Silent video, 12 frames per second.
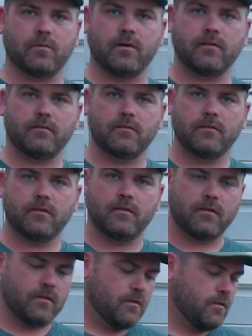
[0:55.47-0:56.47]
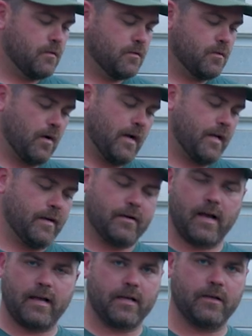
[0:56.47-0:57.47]
one so I can
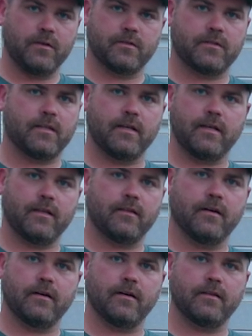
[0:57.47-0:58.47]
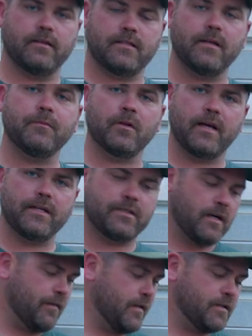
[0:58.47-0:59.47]
I can use the, the, the
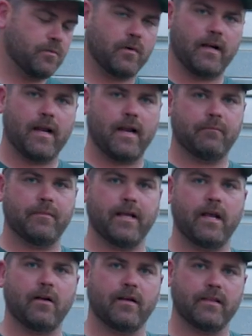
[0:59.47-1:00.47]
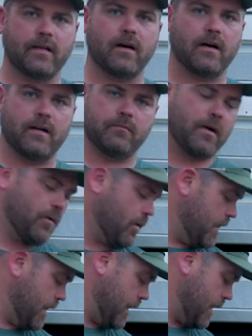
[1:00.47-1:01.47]
stimulation on this one and be carrying the gun in my right